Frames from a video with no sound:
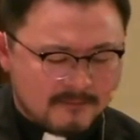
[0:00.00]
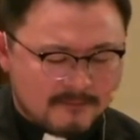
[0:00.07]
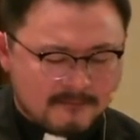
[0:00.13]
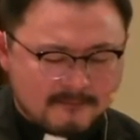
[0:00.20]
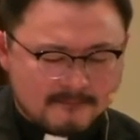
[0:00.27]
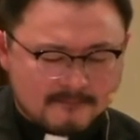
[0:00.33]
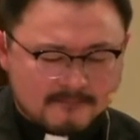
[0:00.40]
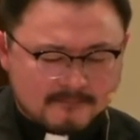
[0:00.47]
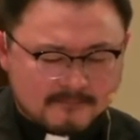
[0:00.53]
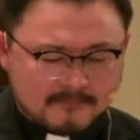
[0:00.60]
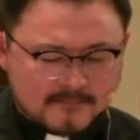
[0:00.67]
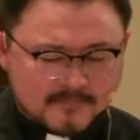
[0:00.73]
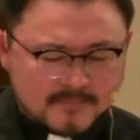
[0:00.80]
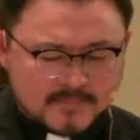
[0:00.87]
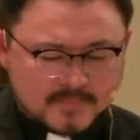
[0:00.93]

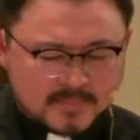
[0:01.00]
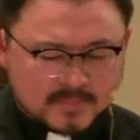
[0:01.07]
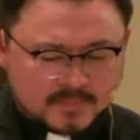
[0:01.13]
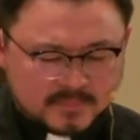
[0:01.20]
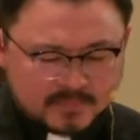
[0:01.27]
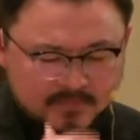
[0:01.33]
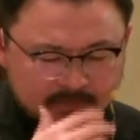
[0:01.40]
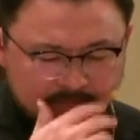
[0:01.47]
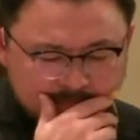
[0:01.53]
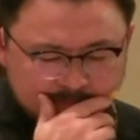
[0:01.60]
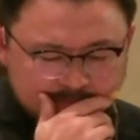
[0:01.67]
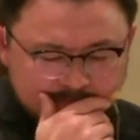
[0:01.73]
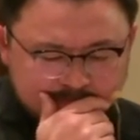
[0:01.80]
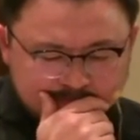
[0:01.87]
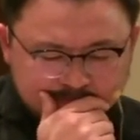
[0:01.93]

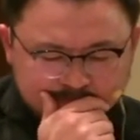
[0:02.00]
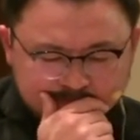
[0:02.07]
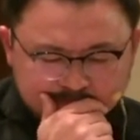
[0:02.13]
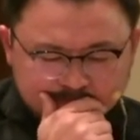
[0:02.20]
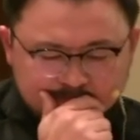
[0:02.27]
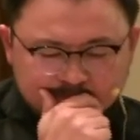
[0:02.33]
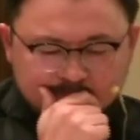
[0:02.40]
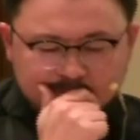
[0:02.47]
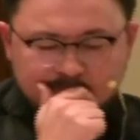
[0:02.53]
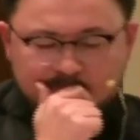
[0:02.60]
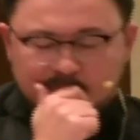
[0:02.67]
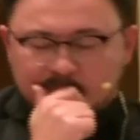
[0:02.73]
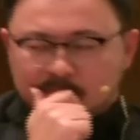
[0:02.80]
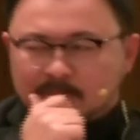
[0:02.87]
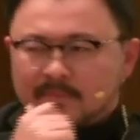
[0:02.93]

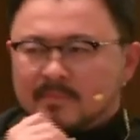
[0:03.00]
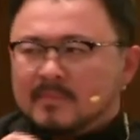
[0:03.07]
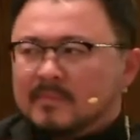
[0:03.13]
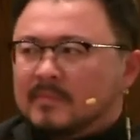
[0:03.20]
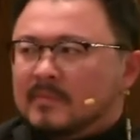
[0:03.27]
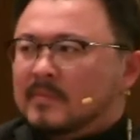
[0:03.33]
[no speech]